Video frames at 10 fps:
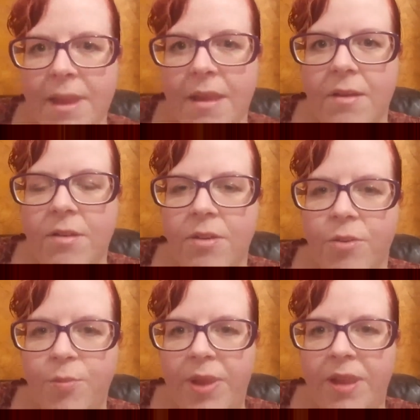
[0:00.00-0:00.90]
Oh
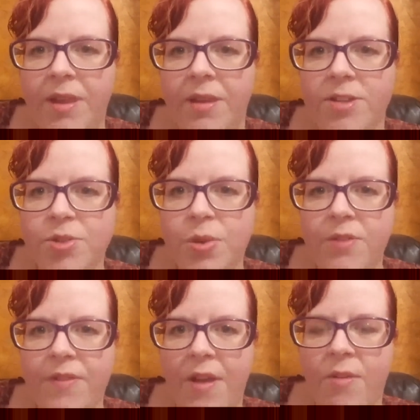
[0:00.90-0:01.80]
man,
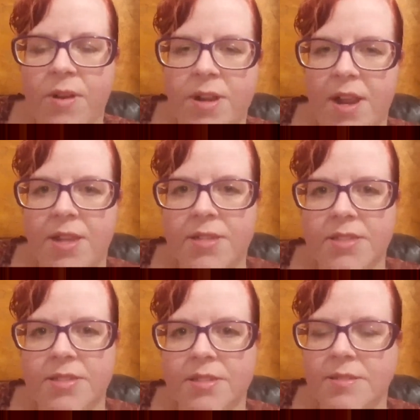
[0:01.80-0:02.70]
12-hour
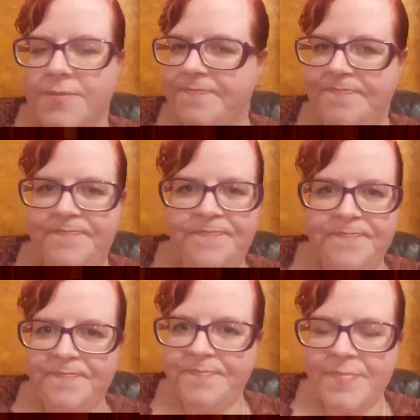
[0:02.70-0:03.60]
nights.
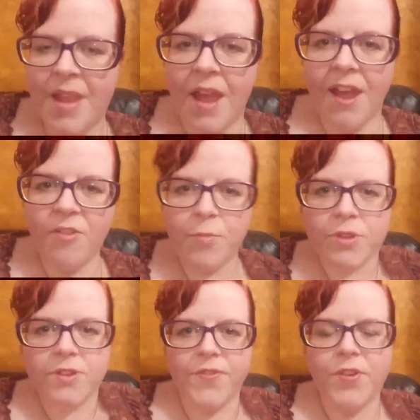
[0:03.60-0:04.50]
I've
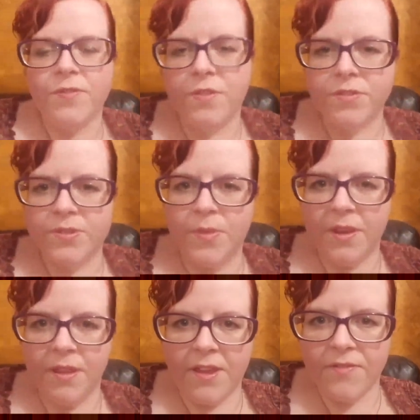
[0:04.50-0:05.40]
pulled a few of those in my
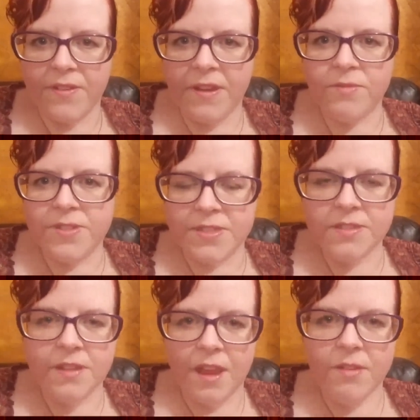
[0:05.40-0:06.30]
life and I
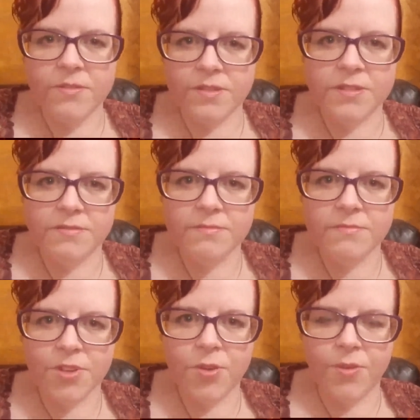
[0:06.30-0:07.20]
was
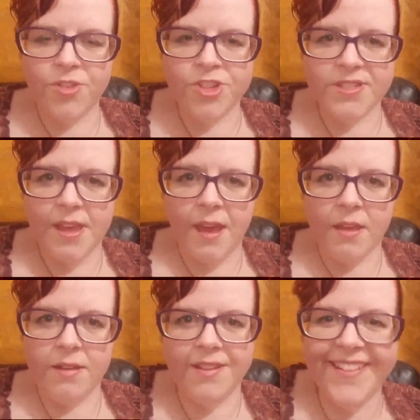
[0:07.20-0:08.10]
good with just
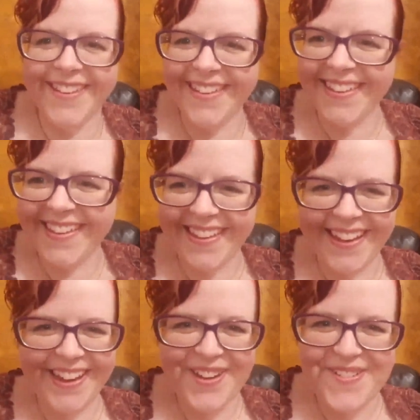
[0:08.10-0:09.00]
that.
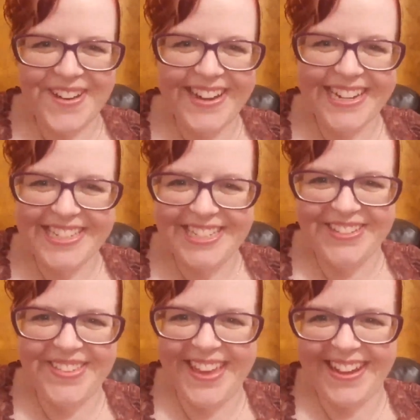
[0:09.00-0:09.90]
I don't want to
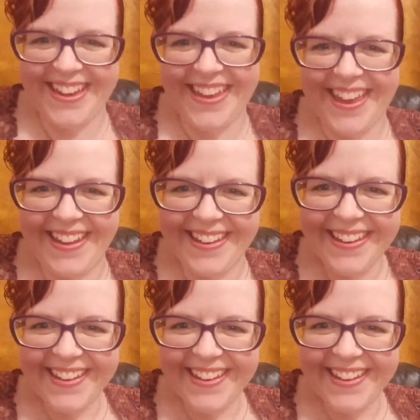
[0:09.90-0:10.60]
do that again.